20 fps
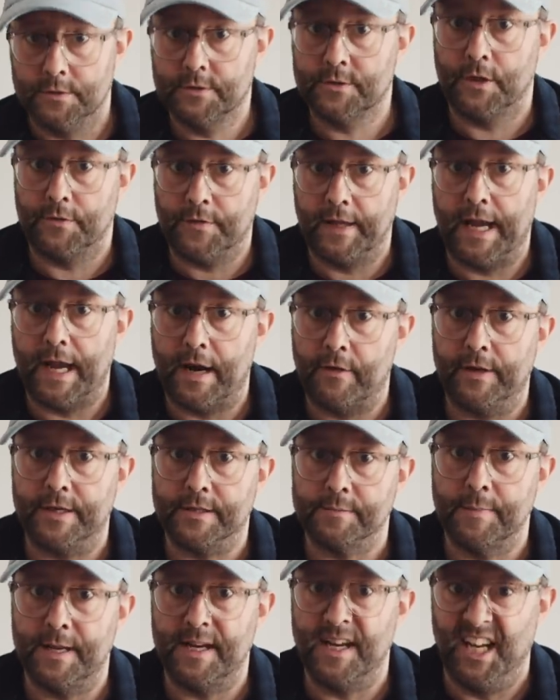to the
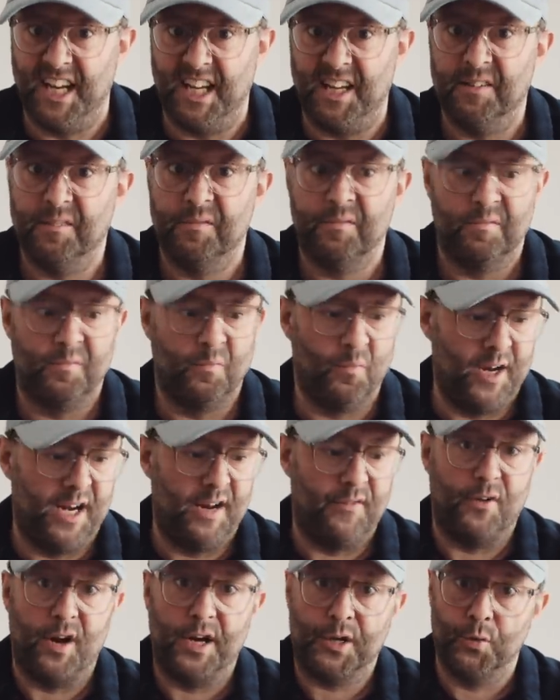Aries Mini
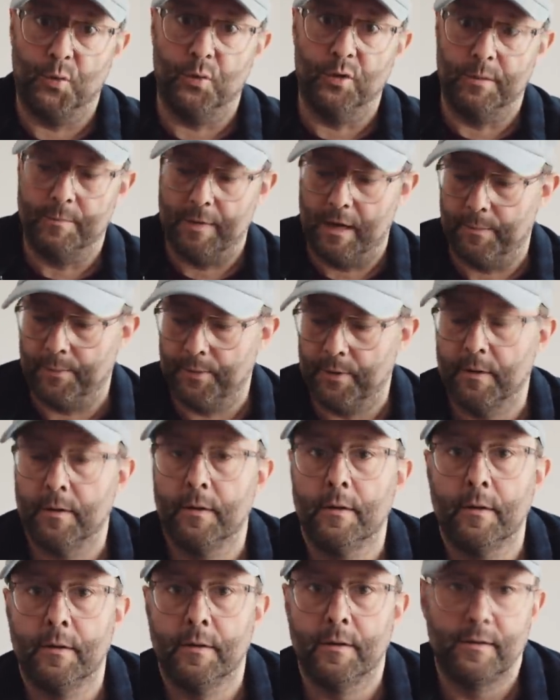whenever I call them up,
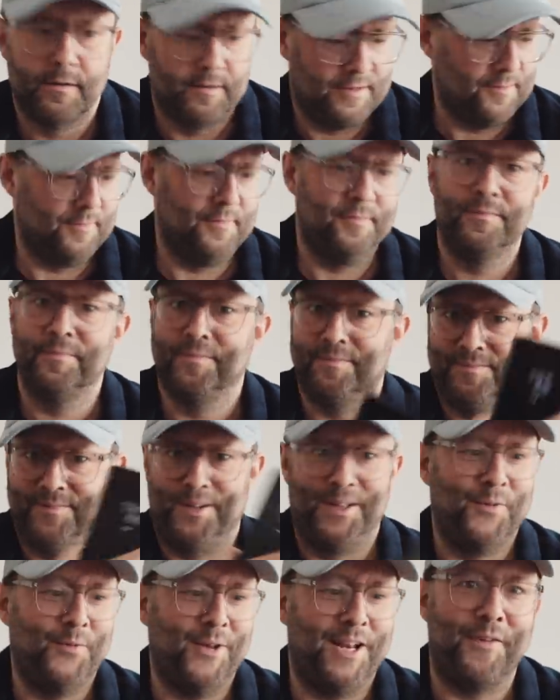
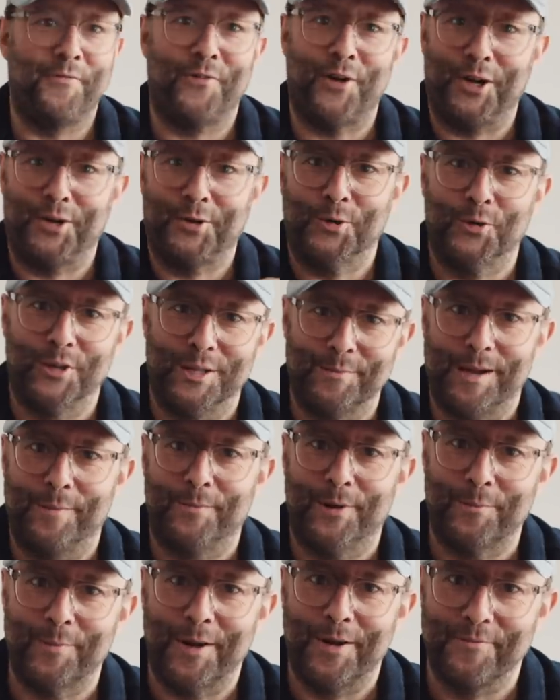whenever I call them
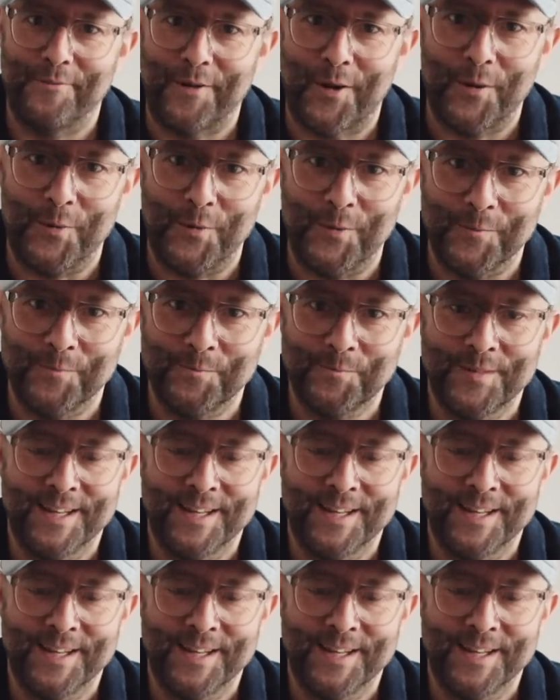up on my phone.